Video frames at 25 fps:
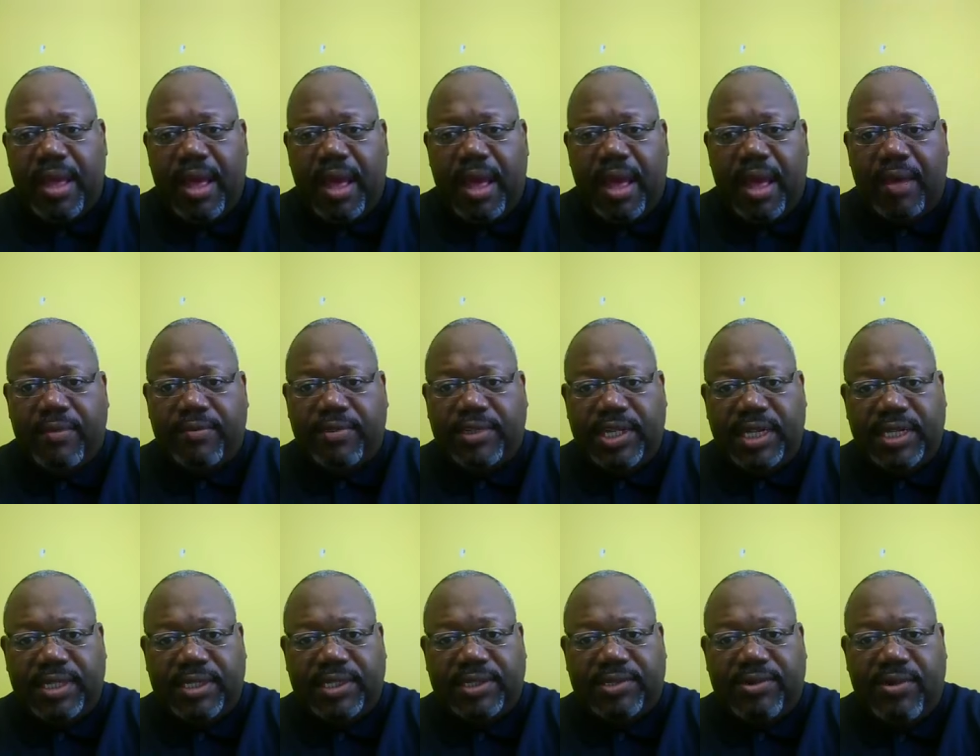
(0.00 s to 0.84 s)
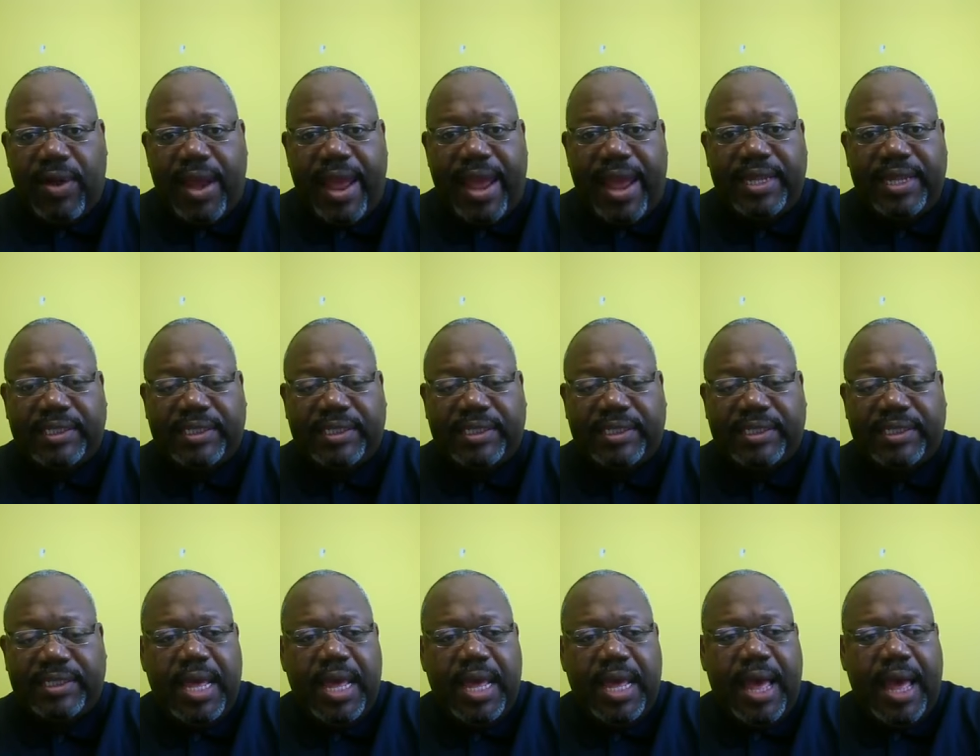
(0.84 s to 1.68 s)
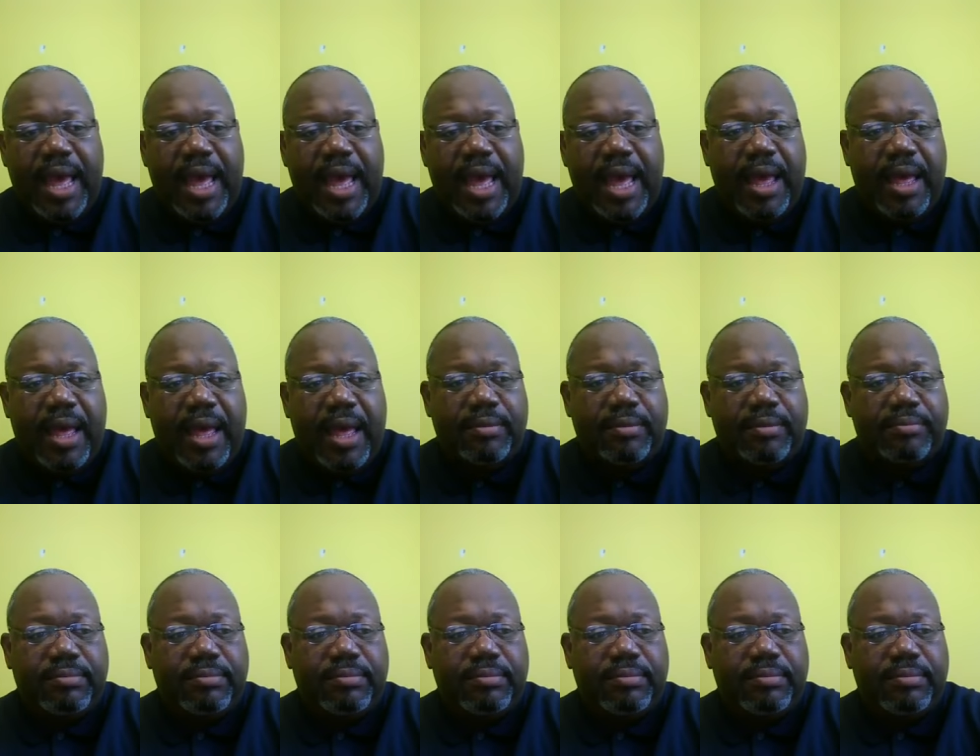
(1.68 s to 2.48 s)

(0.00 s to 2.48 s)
of Jesus Christ um,